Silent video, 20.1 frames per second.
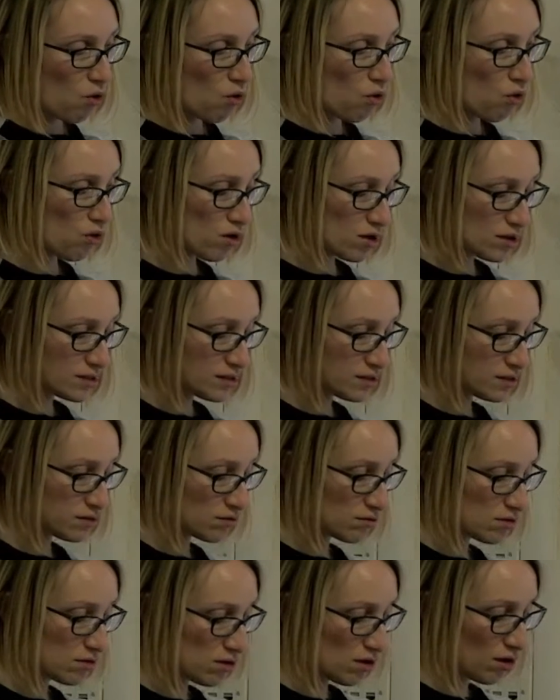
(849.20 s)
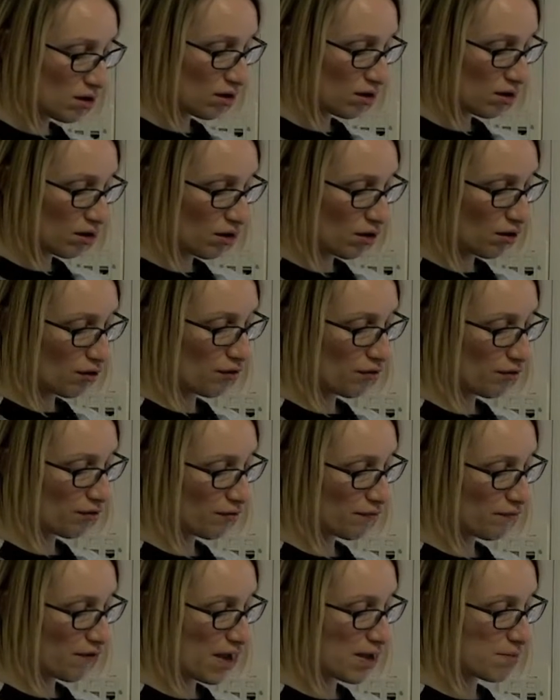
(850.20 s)
Also,
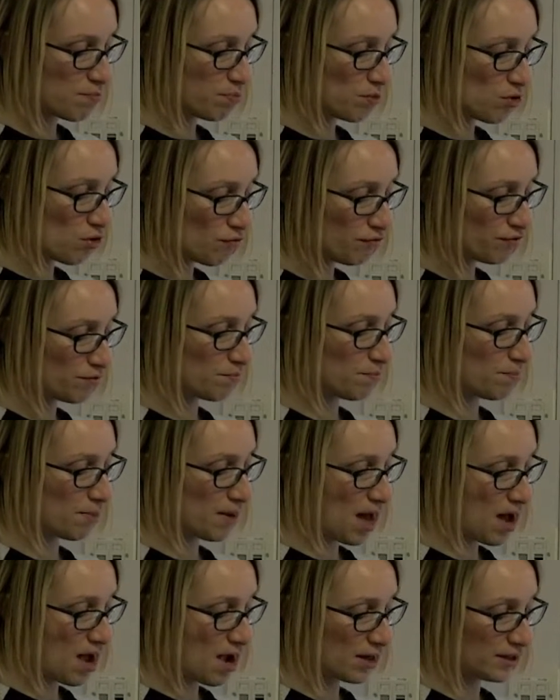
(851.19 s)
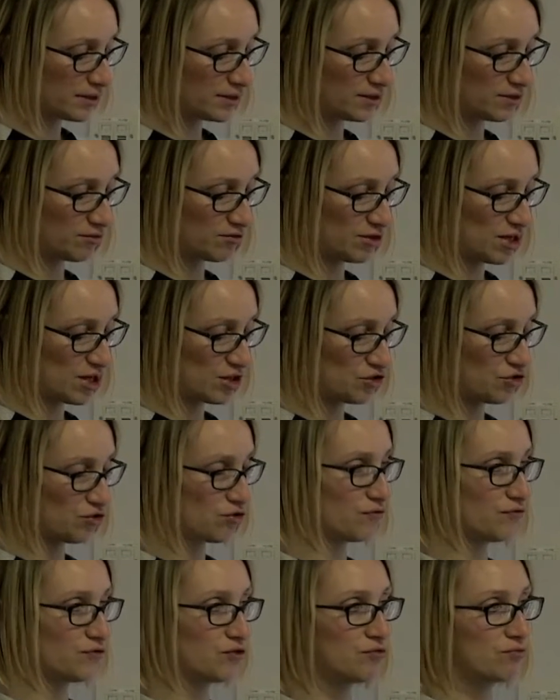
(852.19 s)
they both imply the creation
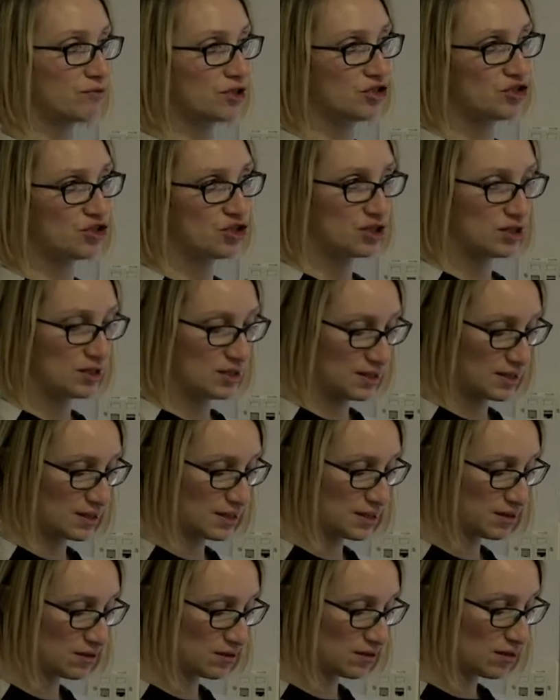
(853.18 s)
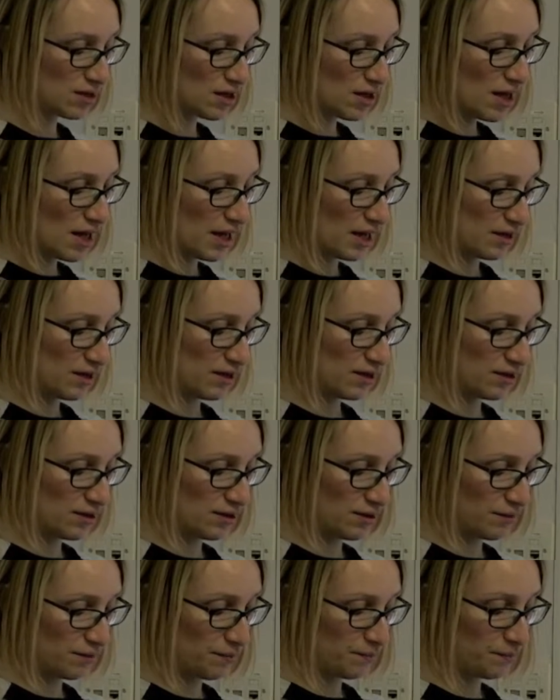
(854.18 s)
of new machines,
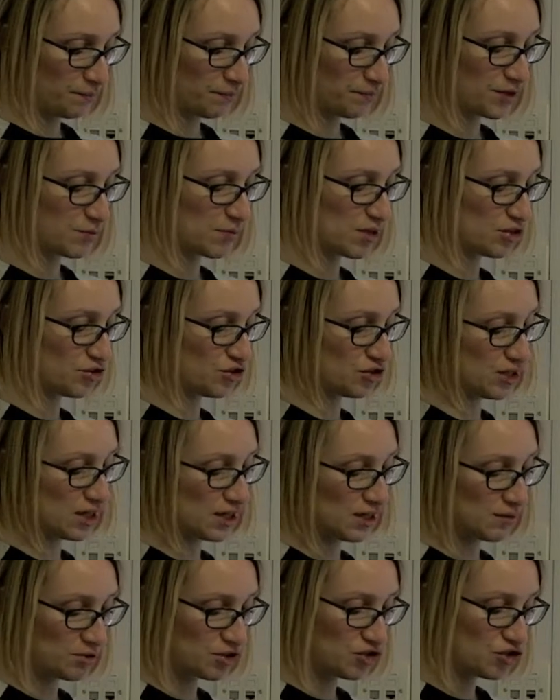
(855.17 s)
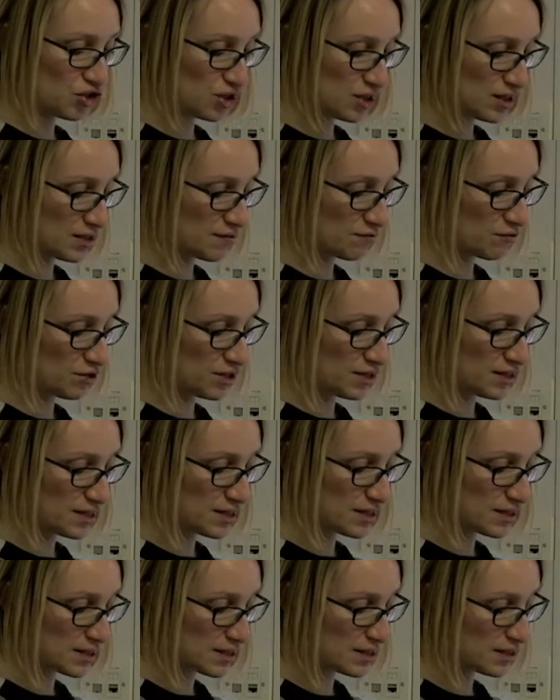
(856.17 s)
the marginalia machines, for
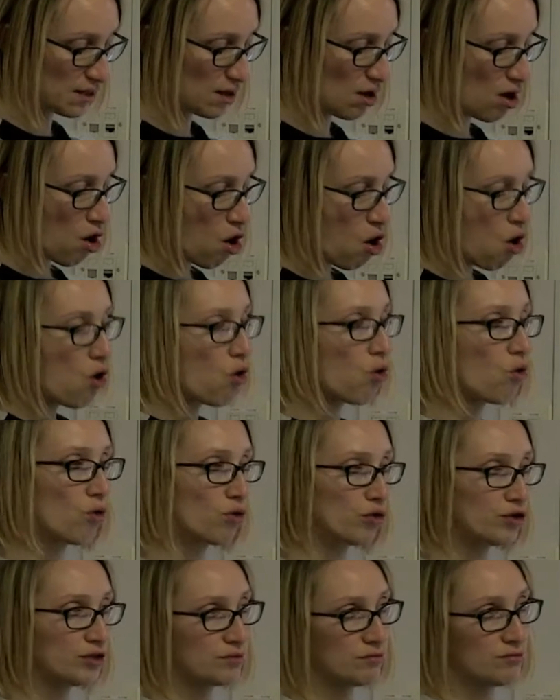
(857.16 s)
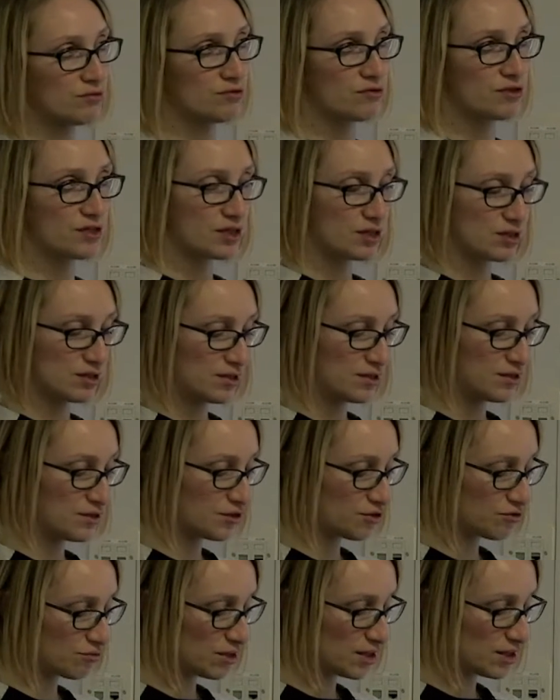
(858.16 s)
instance, or the musical
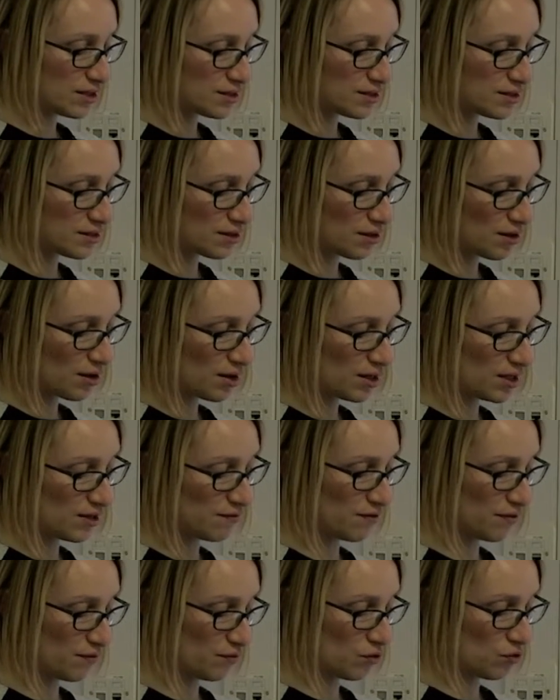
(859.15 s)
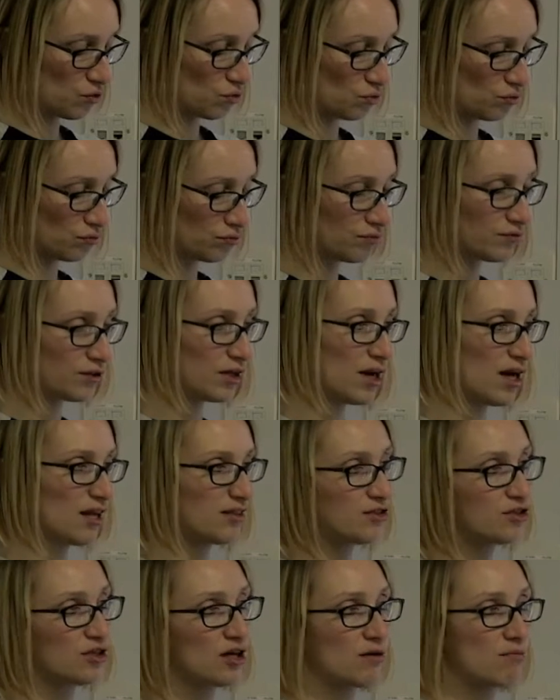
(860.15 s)
instruments, even though the
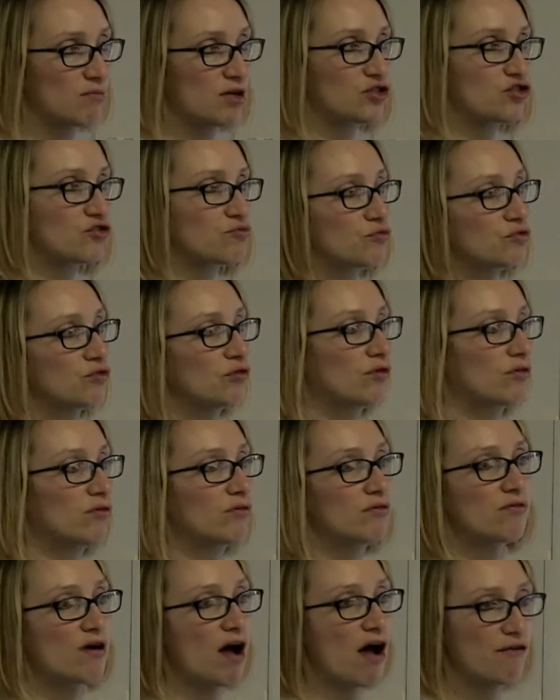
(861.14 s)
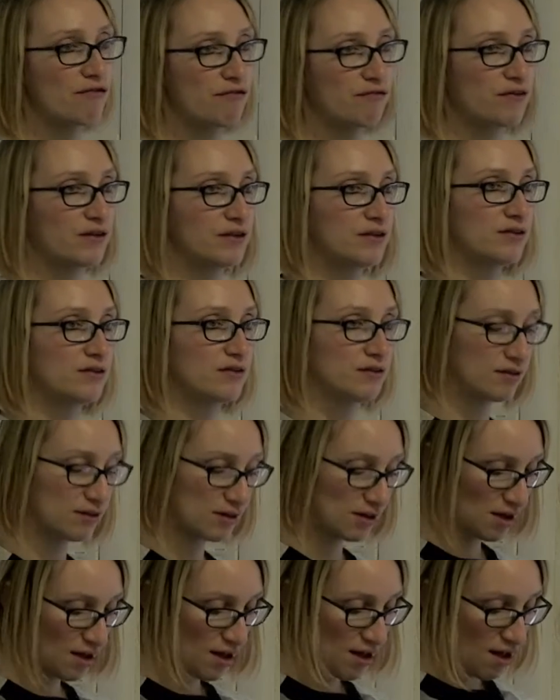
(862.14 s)
latter are much more rough and
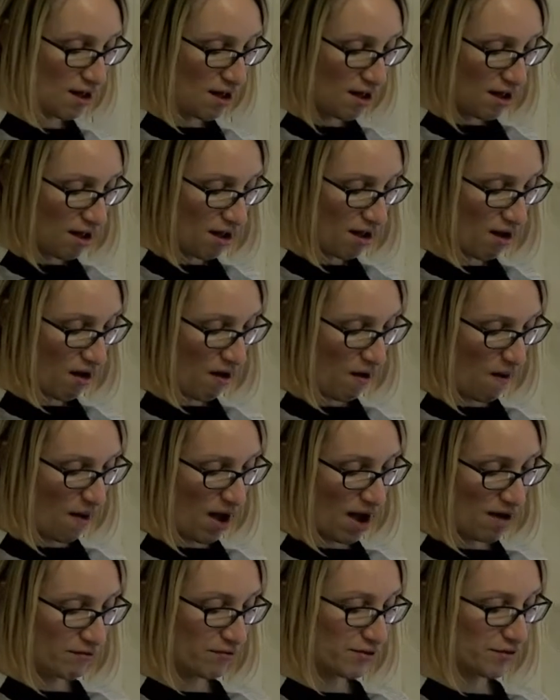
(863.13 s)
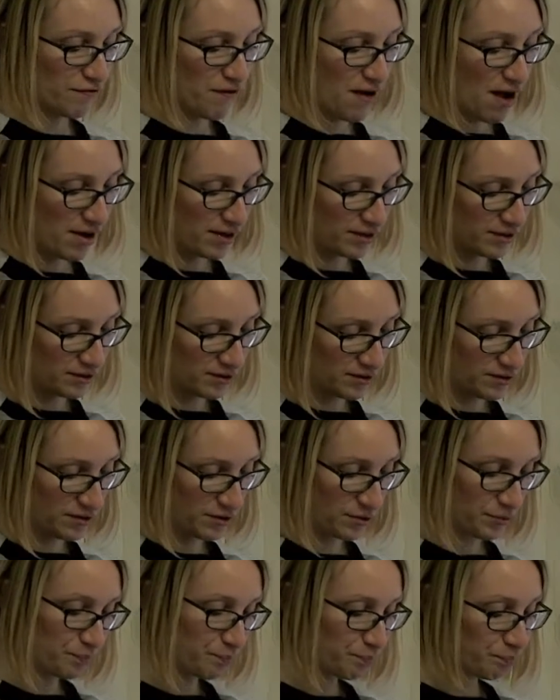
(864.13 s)

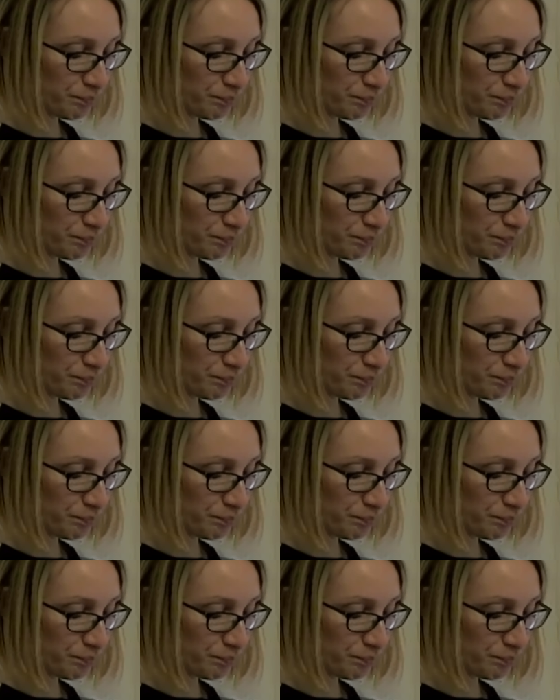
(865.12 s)
unrefined.